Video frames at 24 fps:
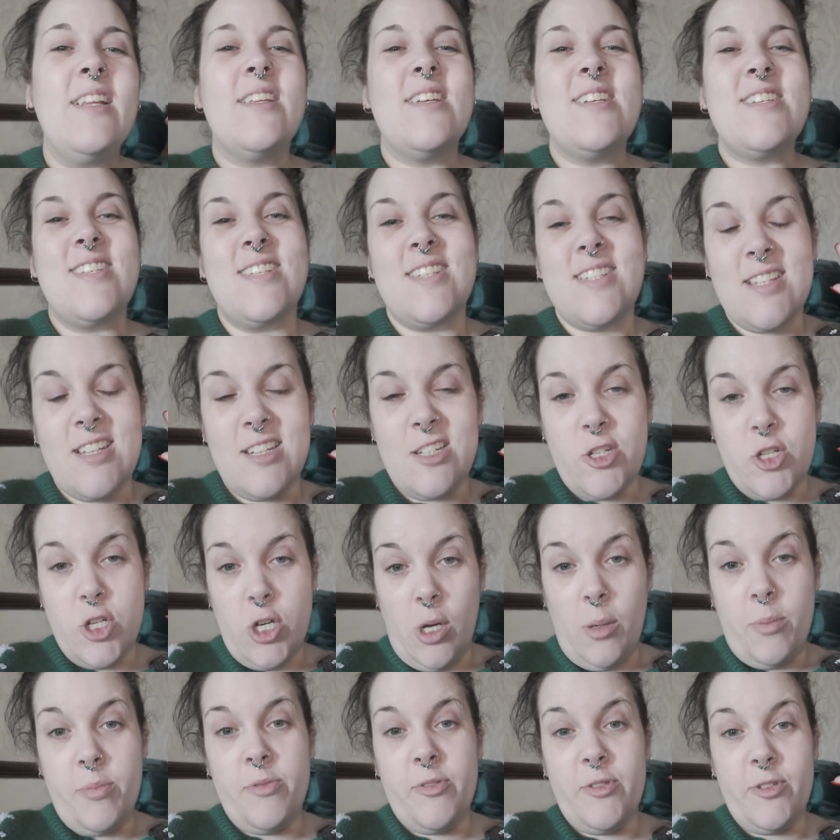This is a
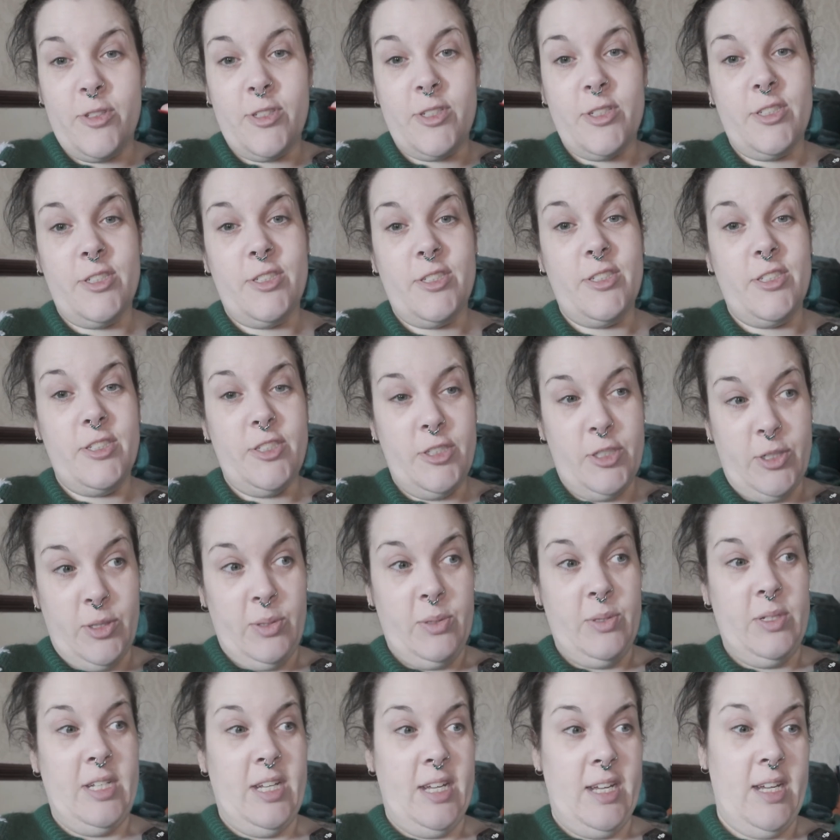job for the
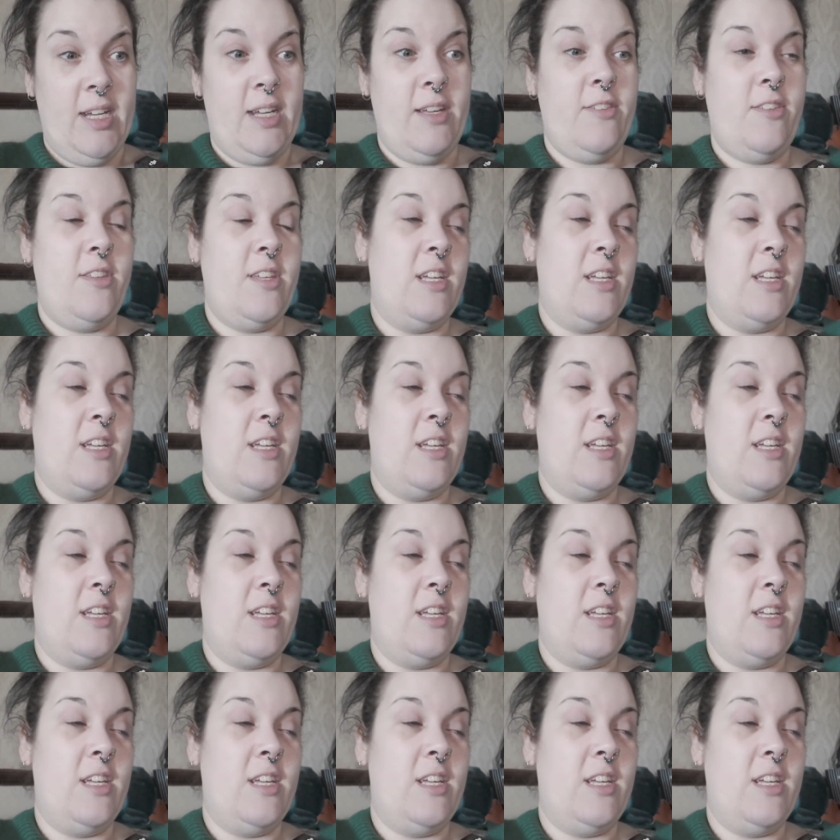new year,